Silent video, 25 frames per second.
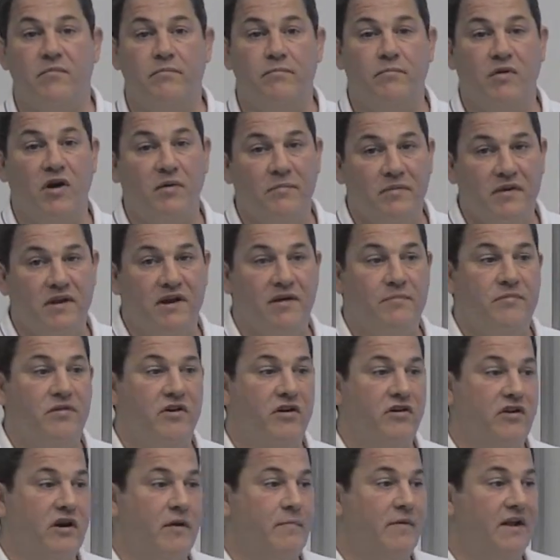popular
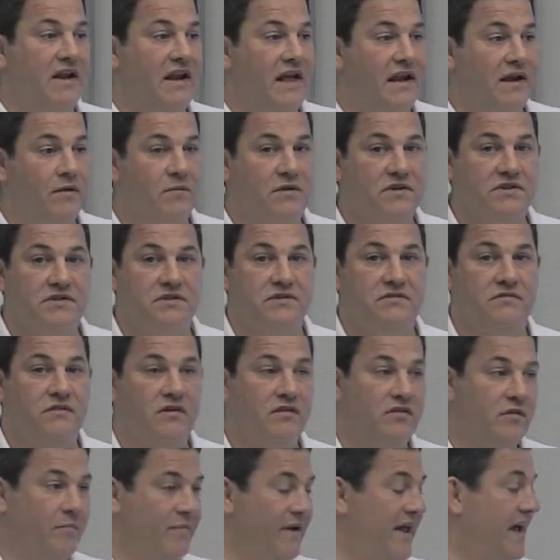programming language
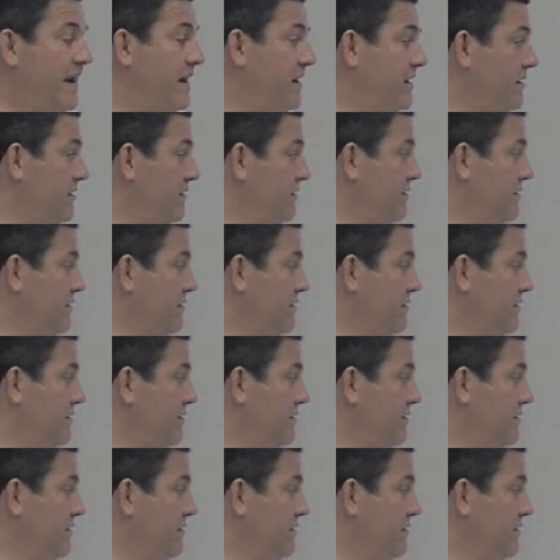on the planet,